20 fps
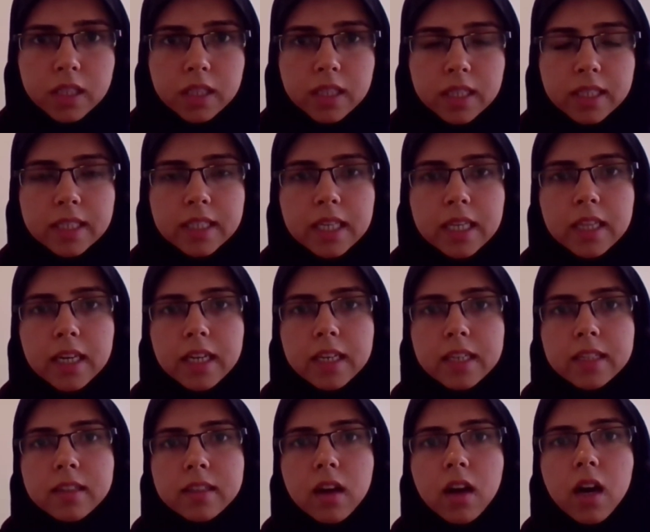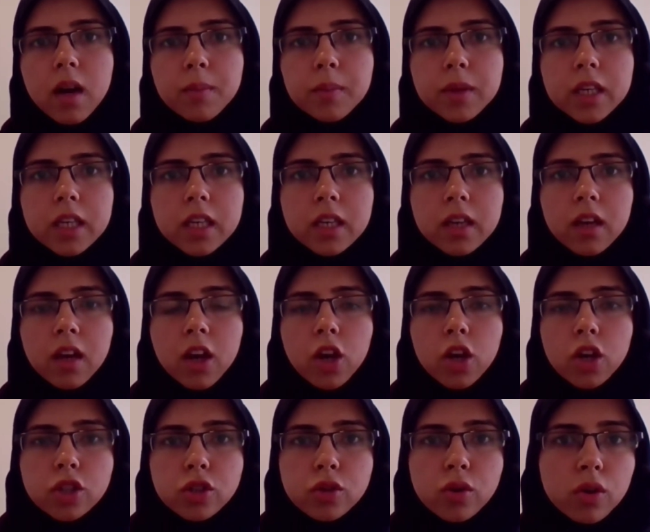Yazid and his army, he
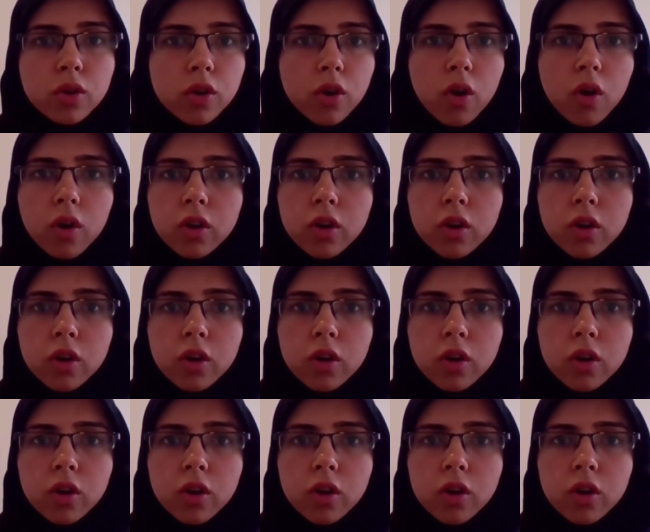took